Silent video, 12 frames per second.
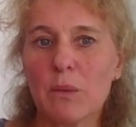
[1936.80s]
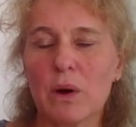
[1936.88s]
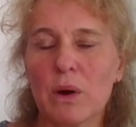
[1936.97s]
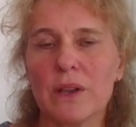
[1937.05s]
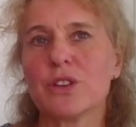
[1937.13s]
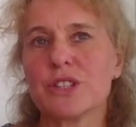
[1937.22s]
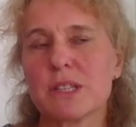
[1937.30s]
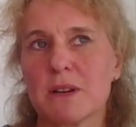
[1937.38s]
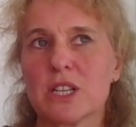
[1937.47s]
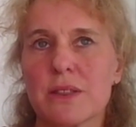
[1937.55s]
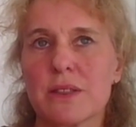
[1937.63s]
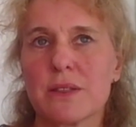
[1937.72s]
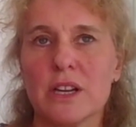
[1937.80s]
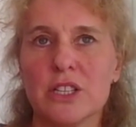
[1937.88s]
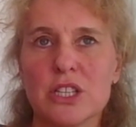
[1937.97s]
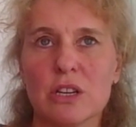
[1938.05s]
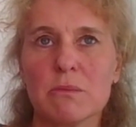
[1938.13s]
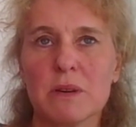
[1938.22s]
not so much the third
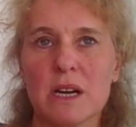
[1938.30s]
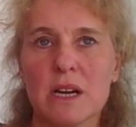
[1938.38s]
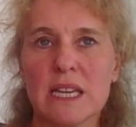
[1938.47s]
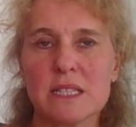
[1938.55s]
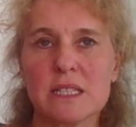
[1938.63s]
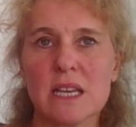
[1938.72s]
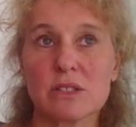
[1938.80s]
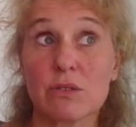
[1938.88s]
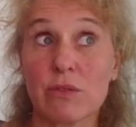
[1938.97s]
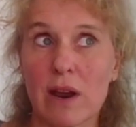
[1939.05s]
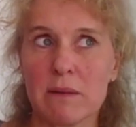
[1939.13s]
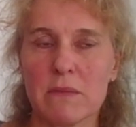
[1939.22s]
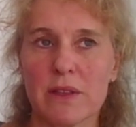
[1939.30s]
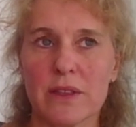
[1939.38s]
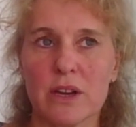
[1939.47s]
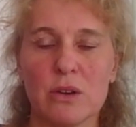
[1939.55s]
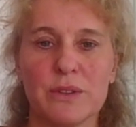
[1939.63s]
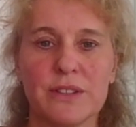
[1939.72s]
Duke, but his
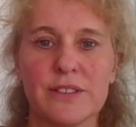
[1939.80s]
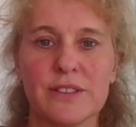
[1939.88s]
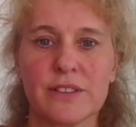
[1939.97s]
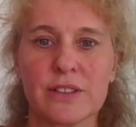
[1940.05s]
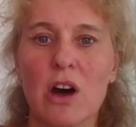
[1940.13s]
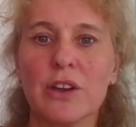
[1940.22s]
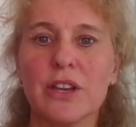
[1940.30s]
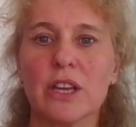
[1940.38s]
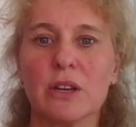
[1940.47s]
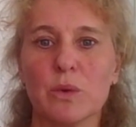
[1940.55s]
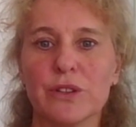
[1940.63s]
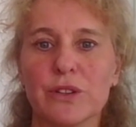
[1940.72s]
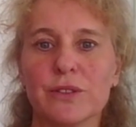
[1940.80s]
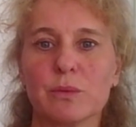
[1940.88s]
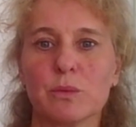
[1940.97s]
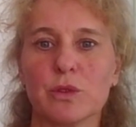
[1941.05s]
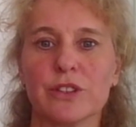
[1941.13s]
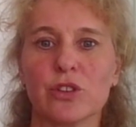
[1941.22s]
grandmother, who was his guardian,
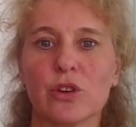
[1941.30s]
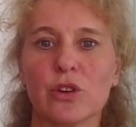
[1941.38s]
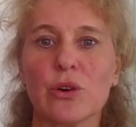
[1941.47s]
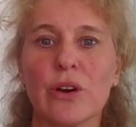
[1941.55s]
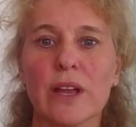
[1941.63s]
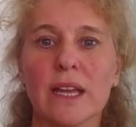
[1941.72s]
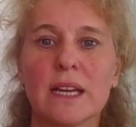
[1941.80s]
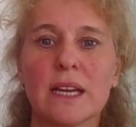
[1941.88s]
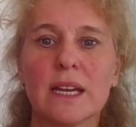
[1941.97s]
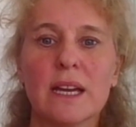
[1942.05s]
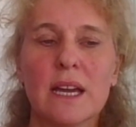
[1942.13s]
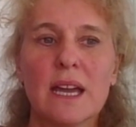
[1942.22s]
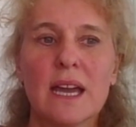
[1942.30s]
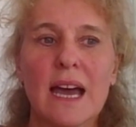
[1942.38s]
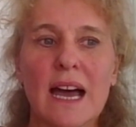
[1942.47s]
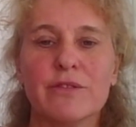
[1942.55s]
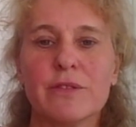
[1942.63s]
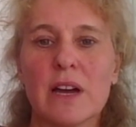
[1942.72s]
was a Tory.
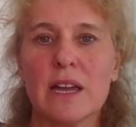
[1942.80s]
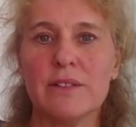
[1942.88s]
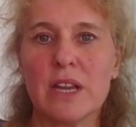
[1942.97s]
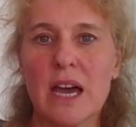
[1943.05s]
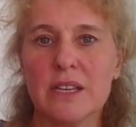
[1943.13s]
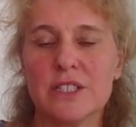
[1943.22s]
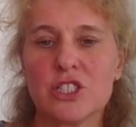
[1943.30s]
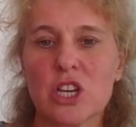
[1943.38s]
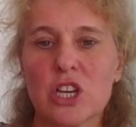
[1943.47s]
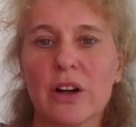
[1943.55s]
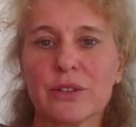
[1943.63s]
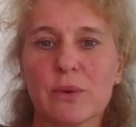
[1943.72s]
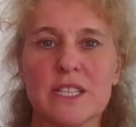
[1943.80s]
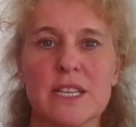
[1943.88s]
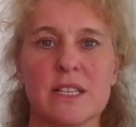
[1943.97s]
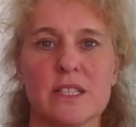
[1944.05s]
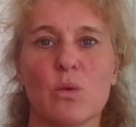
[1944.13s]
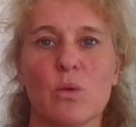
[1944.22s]
And Charles went
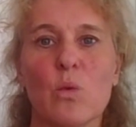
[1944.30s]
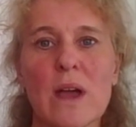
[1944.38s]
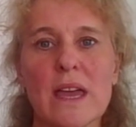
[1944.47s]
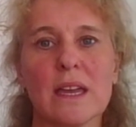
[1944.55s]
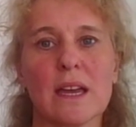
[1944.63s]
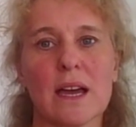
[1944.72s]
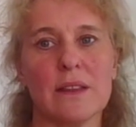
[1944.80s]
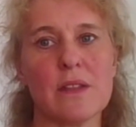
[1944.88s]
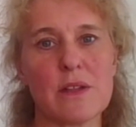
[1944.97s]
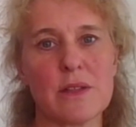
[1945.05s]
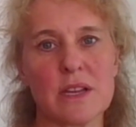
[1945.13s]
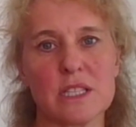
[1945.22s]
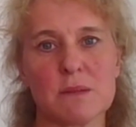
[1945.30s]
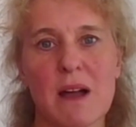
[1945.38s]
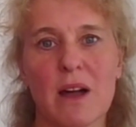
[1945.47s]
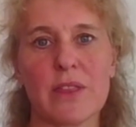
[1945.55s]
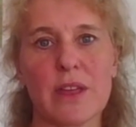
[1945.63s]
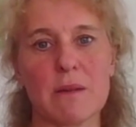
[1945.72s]
in as a Whig, and the thing
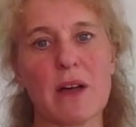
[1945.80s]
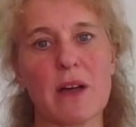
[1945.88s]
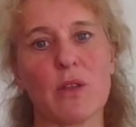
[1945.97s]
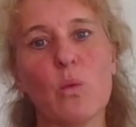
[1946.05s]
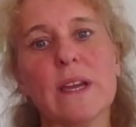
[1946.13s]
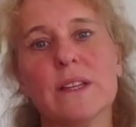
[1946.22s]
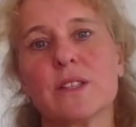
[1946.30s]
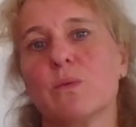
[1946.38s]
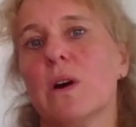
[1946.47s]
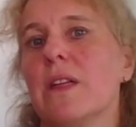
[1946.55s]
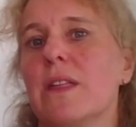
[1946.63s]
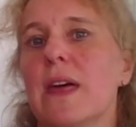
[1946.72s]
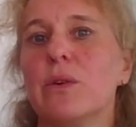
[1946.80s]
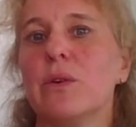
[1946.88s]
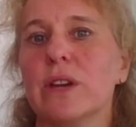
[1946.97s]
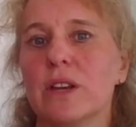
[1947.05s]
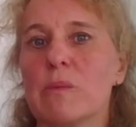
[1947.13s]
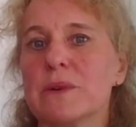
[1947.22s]
about the Whigs were that they
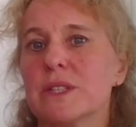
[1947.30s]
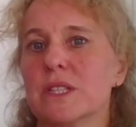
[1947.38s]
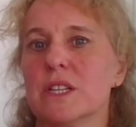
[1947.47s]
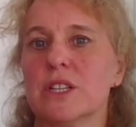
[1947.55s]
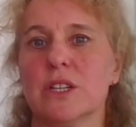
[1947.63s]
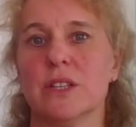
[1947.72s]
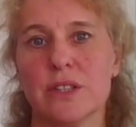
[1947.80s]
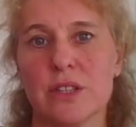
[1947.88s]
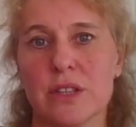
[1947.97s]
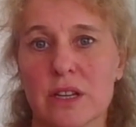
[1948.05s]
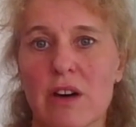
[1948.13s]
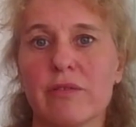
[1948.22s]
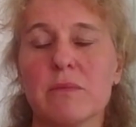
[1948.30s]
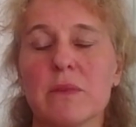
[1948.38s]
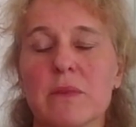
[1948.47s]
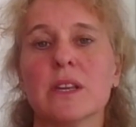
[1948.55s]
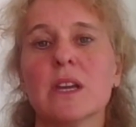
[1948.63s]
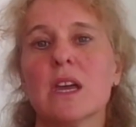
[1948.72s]
were in opposition to the
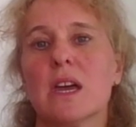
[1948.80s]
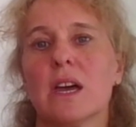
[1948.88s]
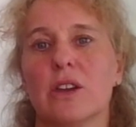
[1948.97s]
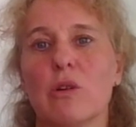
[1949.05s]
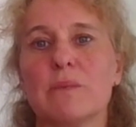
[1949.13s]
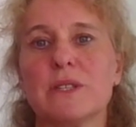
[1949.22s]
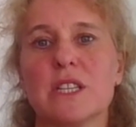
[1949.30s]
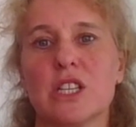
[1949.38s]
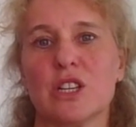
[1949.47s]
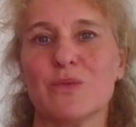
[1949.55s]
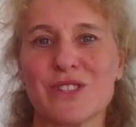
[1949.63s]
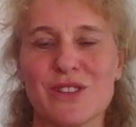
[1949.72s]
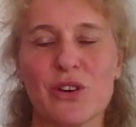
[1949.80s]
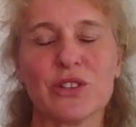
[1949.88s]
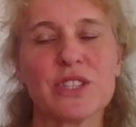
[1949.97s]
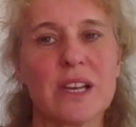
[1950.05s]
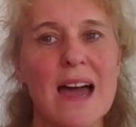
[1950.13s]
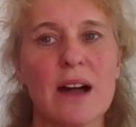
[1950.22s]
government, and opposition was
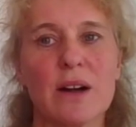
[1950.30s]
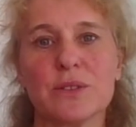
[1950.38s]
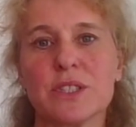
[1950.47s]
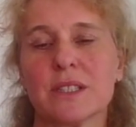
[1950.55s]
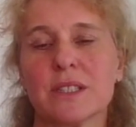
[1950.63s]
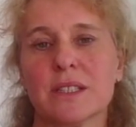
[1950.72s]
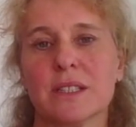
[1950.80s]
not allowed,